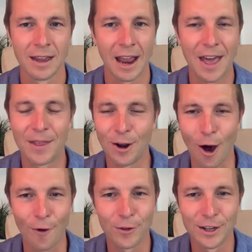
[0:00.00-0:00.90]
And then
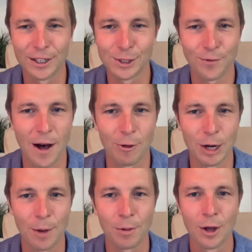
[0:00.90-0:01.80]
often it is followed
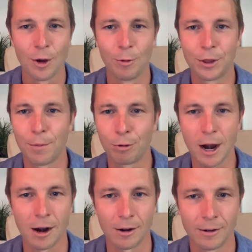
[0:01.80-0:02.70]
up with a
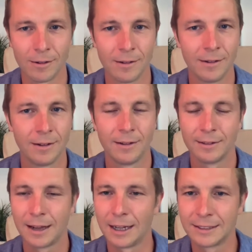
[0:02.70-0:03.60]
prayer.
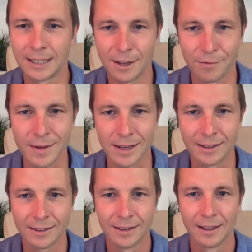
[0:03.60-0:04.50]
God save me.
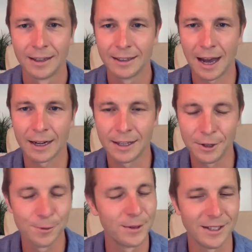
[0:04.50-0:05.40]
God
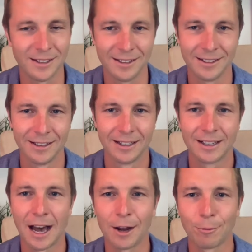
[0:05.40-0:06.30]
heal me.
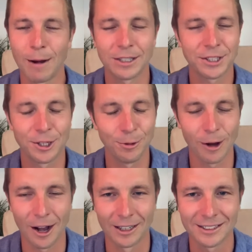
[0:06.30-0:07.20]
God rescue
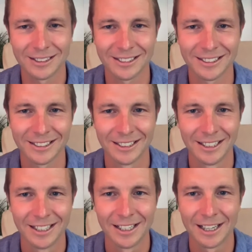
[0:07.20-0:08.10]
us.
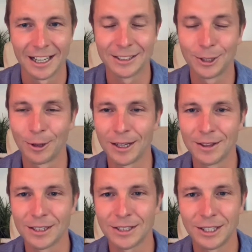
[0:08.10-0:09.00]
And so in
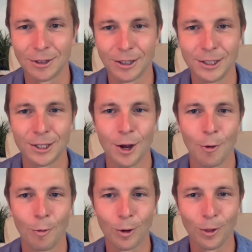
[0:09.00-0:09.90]
this series,
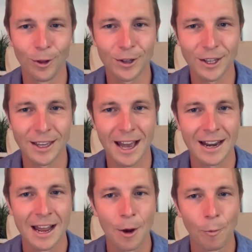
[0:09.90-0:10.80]
we're looking at
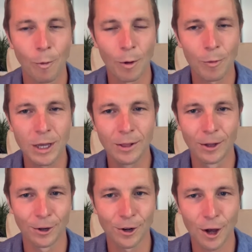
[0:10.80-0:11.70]
what we
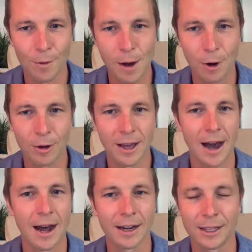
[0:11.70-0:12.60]
learn about
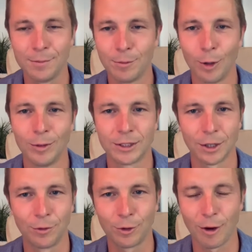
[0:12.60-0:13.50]
God in moments
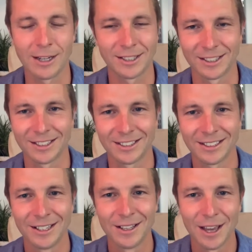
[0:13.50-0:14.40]
of crisis.
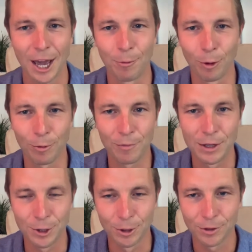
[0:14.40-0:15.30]
And what we've been
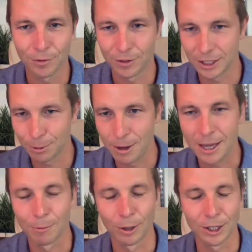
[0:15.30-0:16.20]
doing this week,
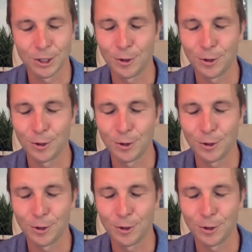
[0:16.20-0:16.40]
and we're going to do